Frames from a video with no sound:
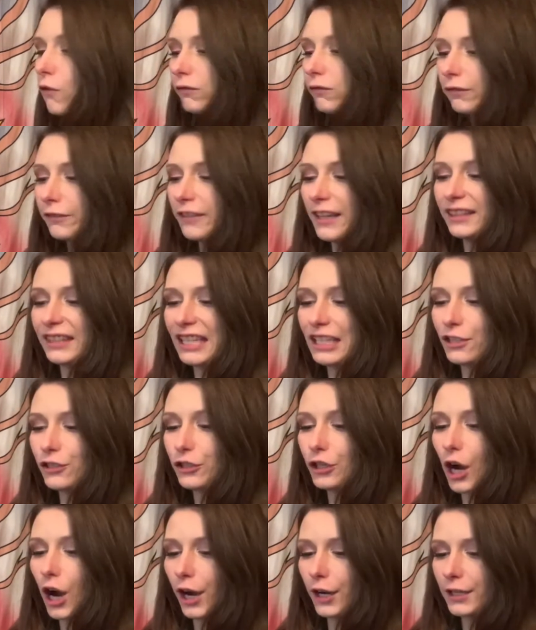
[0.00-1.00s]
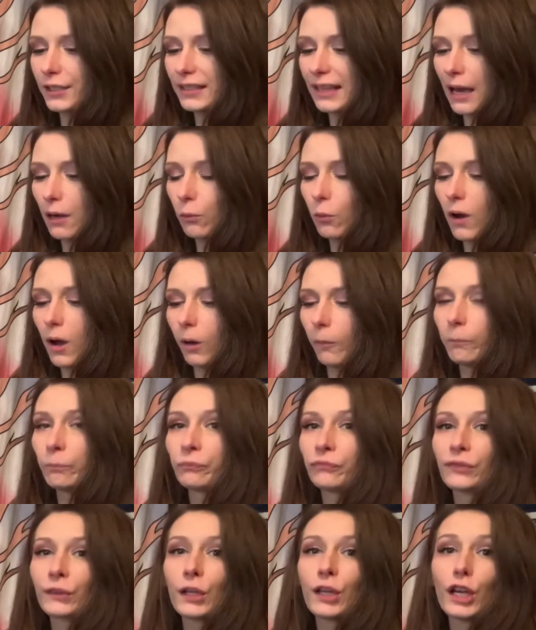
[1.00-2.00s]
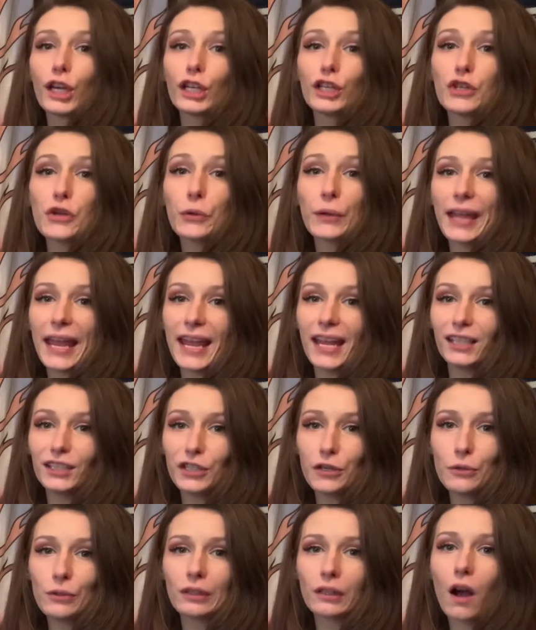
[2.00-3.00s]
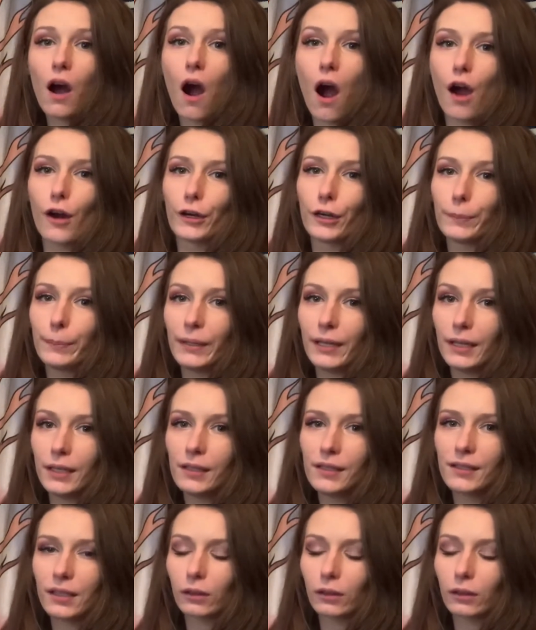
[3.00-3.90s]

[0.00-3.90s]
fit these jars that well. You can use cotter pins.